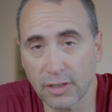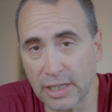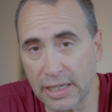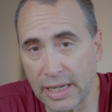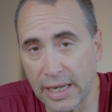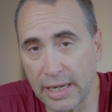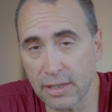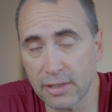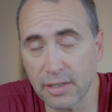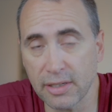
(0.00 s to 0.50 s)
To
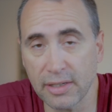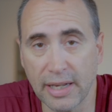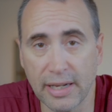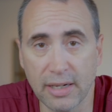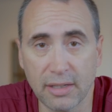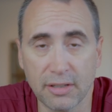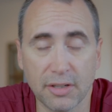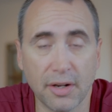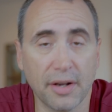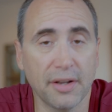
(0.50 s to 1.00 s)
get into
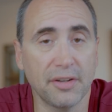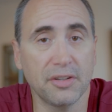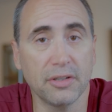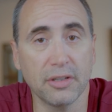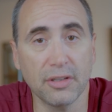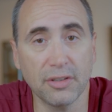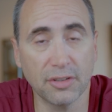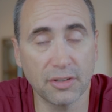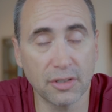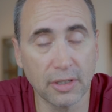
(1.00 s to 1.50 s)
data
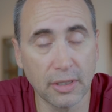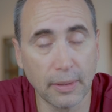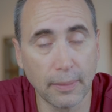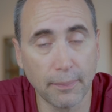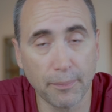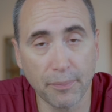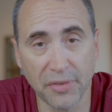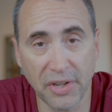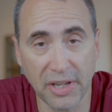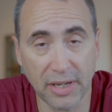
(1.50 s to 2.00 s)
sciences,
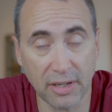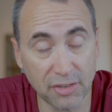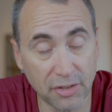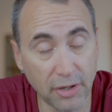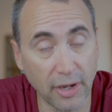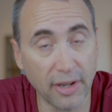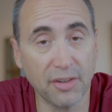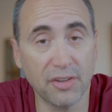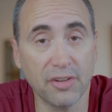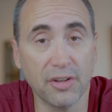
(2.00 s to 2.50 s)
data
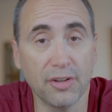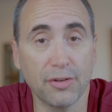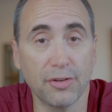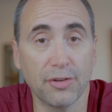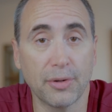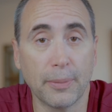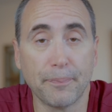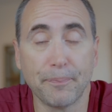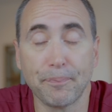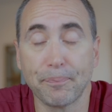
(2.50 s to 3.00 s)

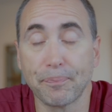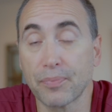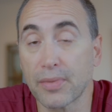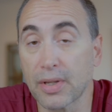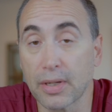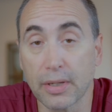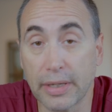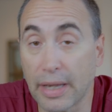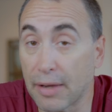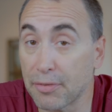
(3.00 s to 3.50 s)
sciences,
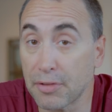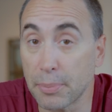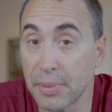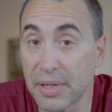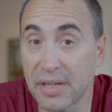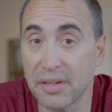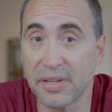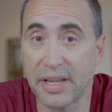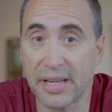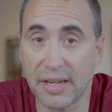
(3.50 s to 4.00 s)
you have to
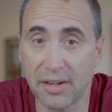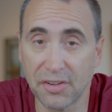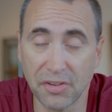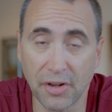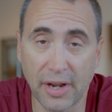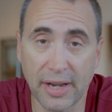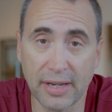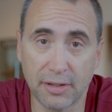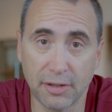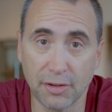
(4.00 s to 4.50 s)
be a data
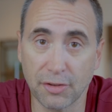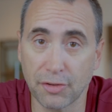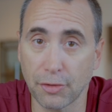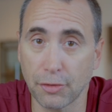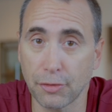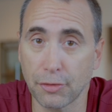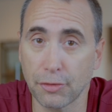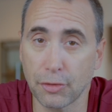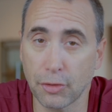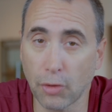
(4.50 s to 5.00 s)
scientist.
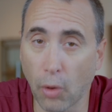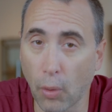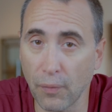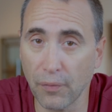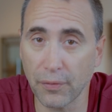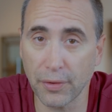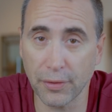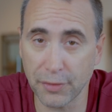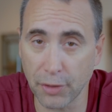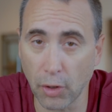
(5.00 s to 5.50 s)
So
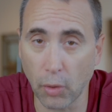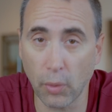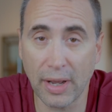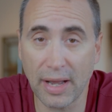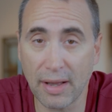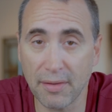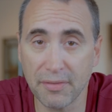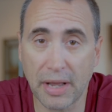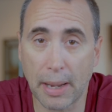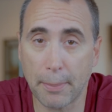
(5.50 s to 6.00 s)
don't if you don't
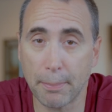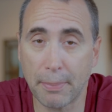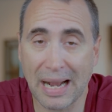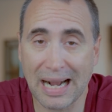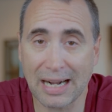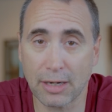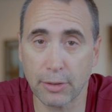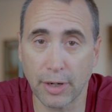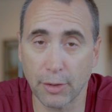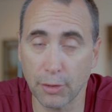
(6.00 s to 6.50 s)
have that
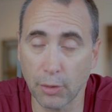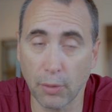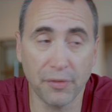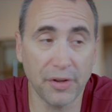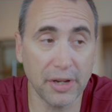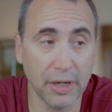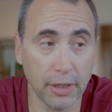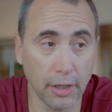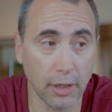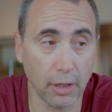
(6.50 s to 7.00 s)
background, don't
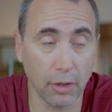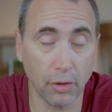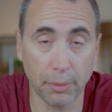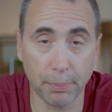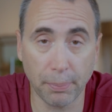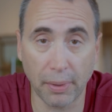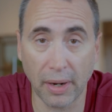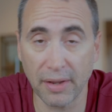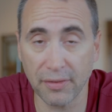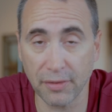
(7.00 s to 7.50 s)
think you're going to
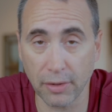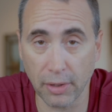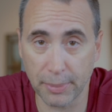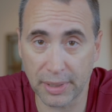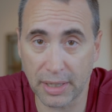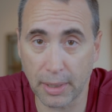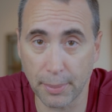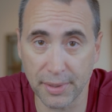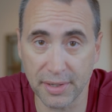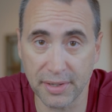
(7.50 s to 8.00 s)
learn Python,
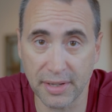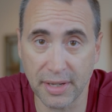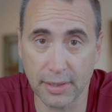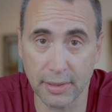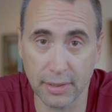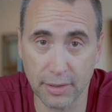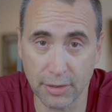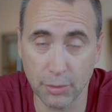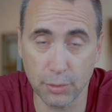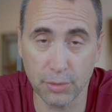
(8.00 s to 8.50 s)
become a
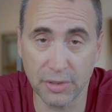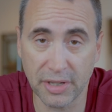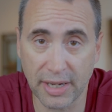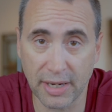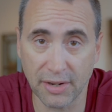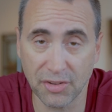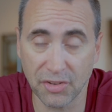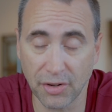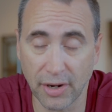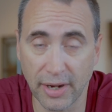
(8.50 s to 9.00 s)
do
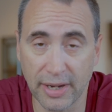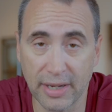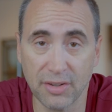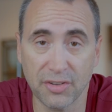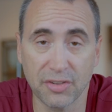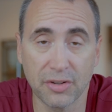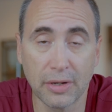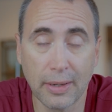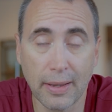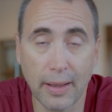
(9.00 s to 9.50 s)
data
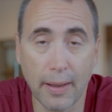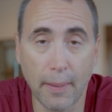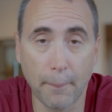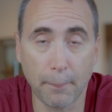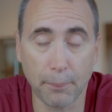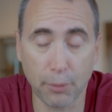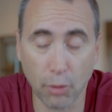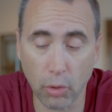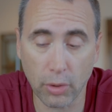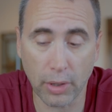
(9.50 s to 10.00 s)
science
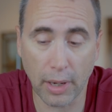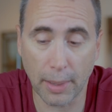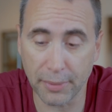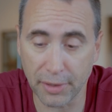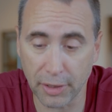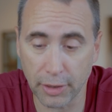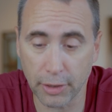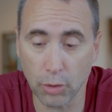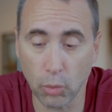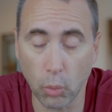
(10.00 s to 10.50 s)

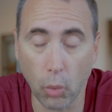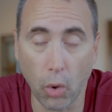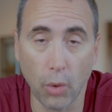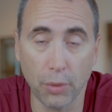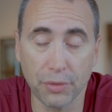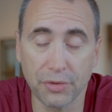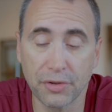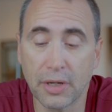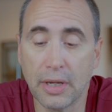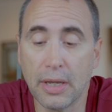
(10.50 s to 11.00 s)
programming. You
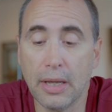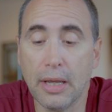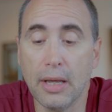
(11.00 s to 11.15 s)
won't.